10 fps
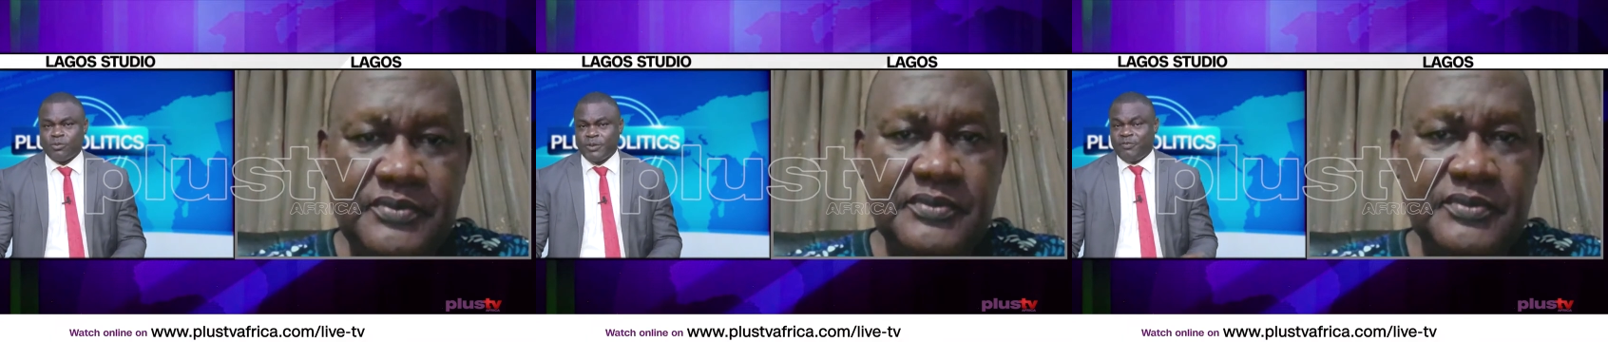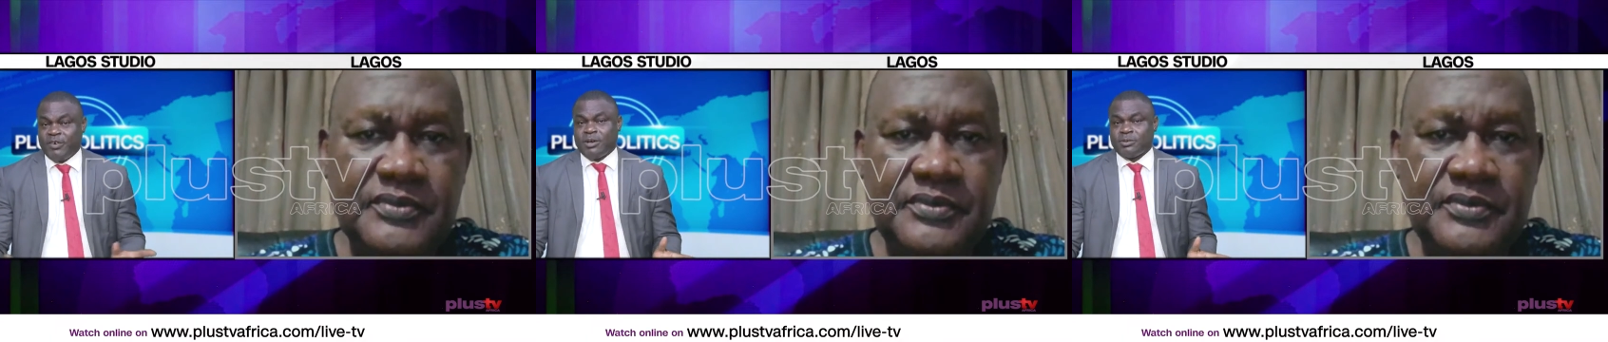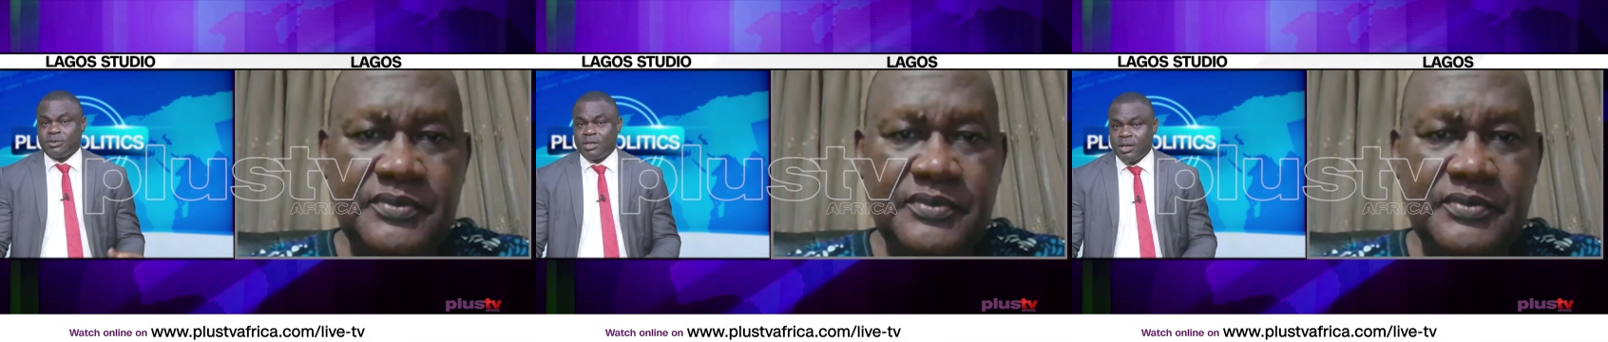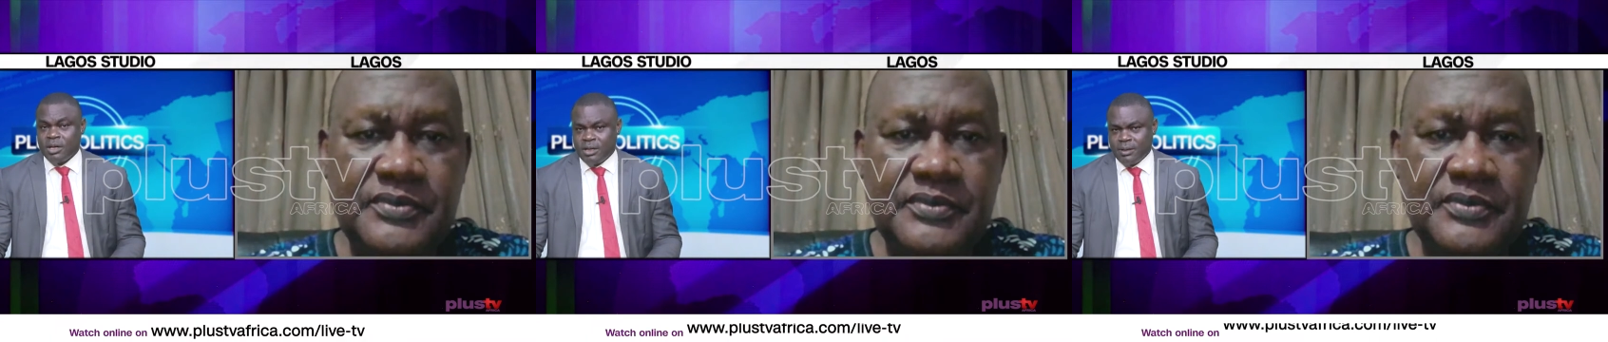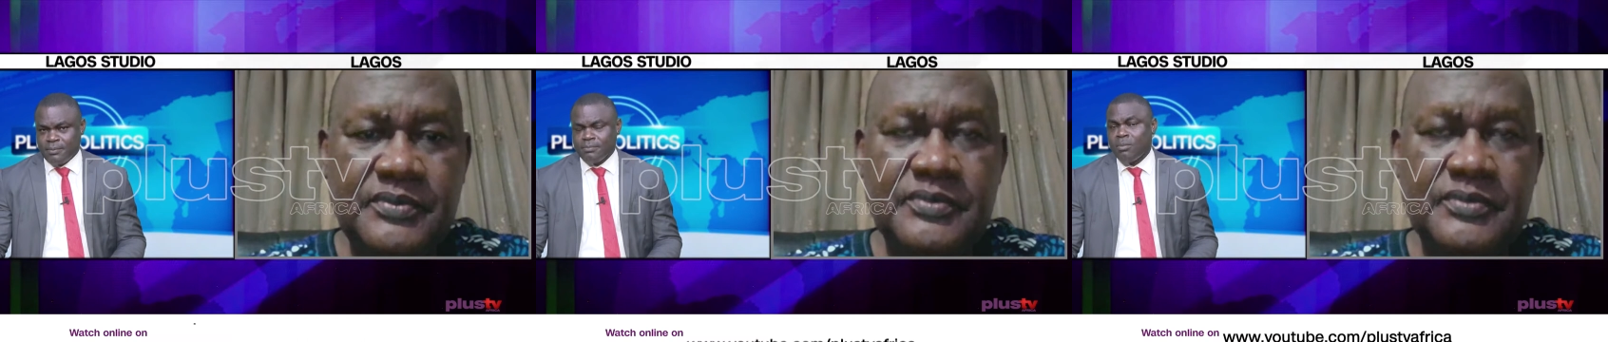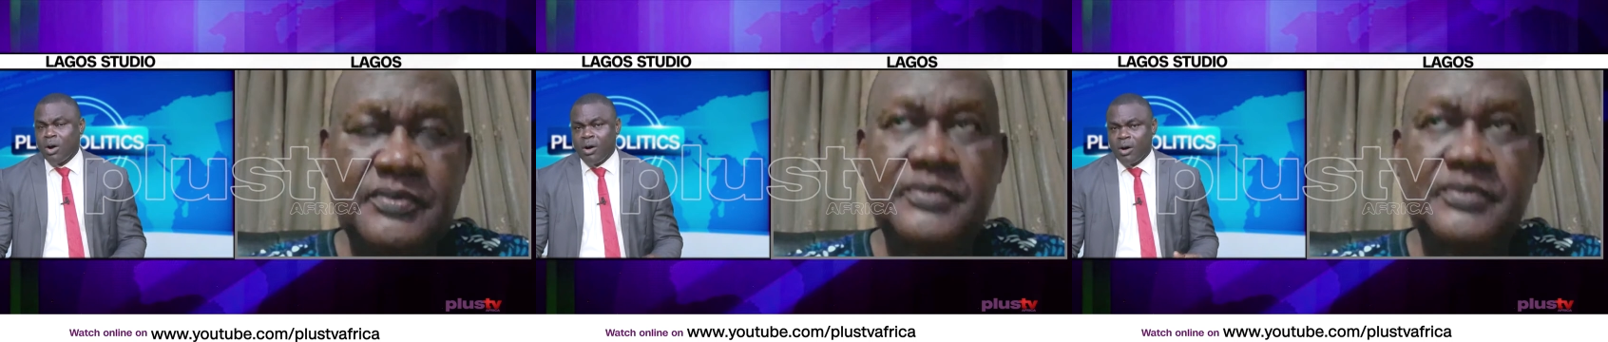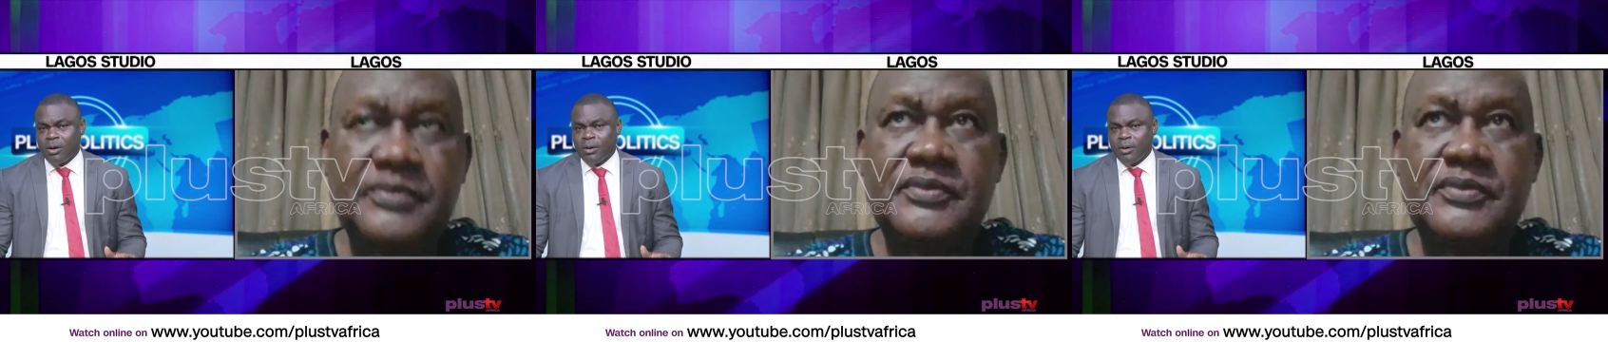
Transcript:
Speaker 1: We felt for